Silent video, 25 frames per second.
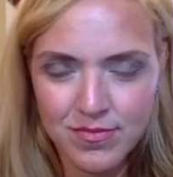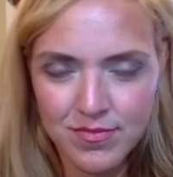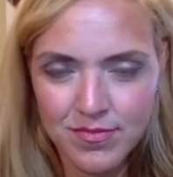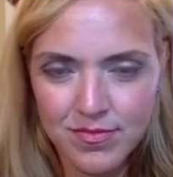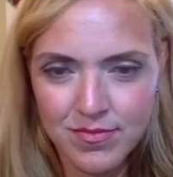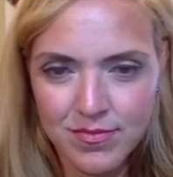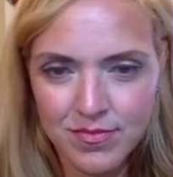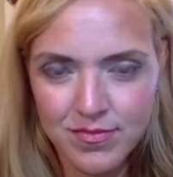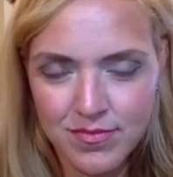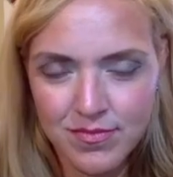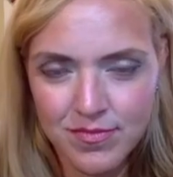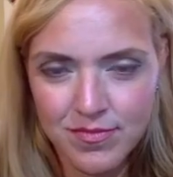
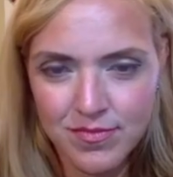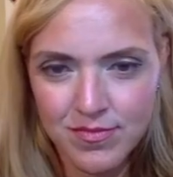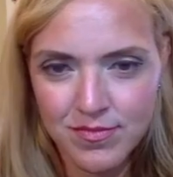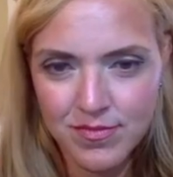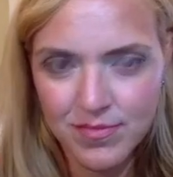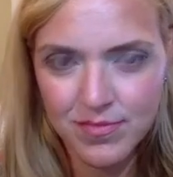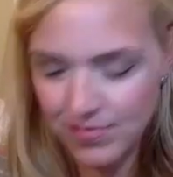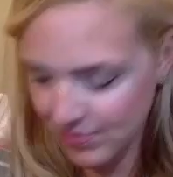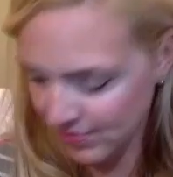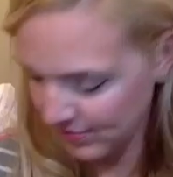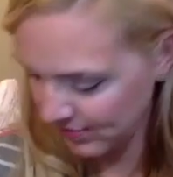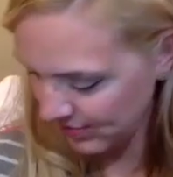
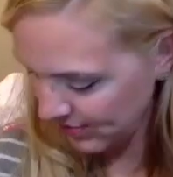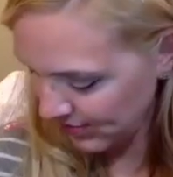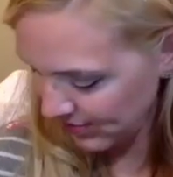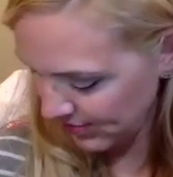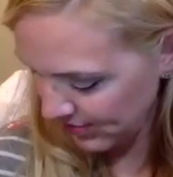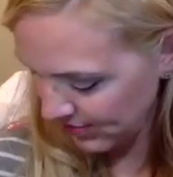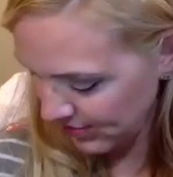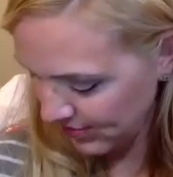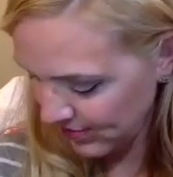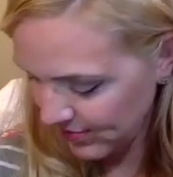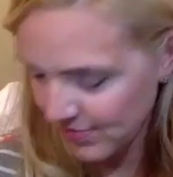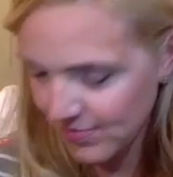
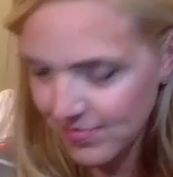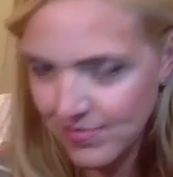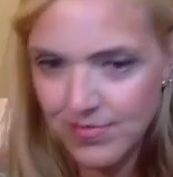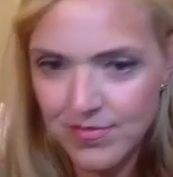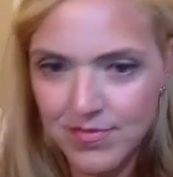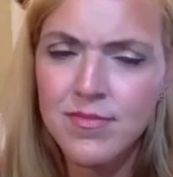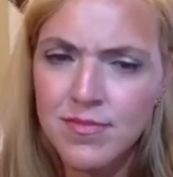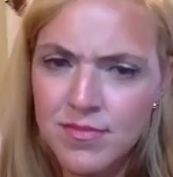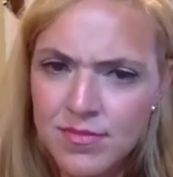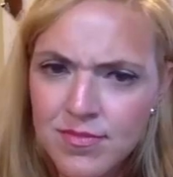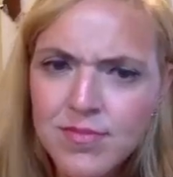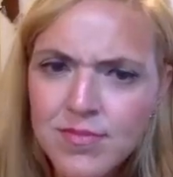
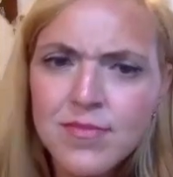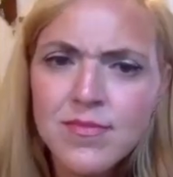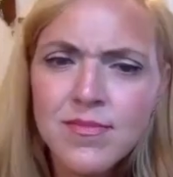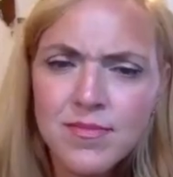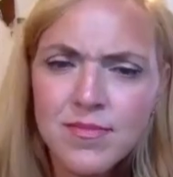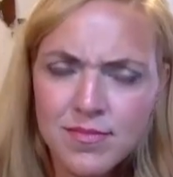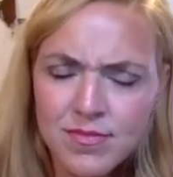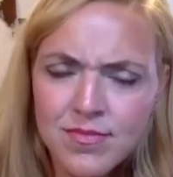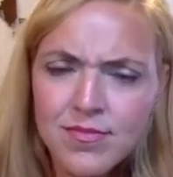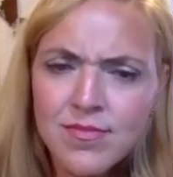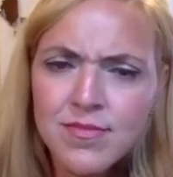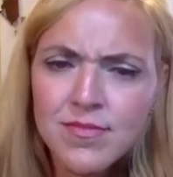
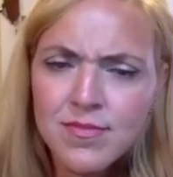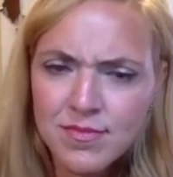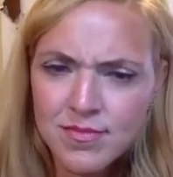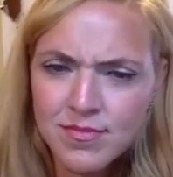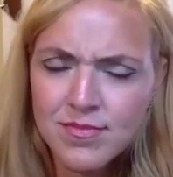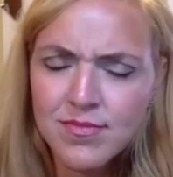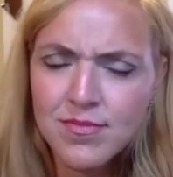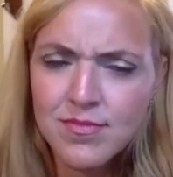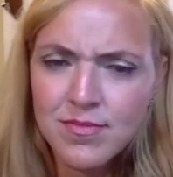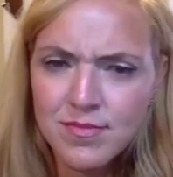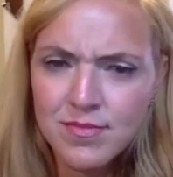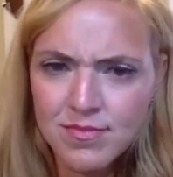
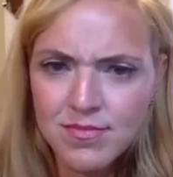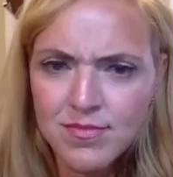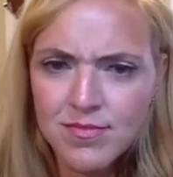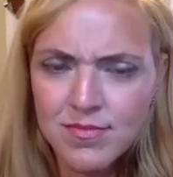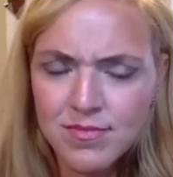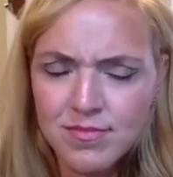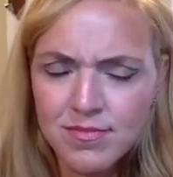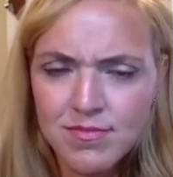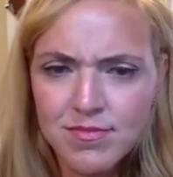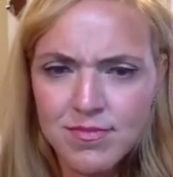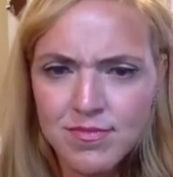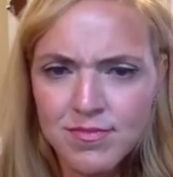No words are spoken by the person on screen.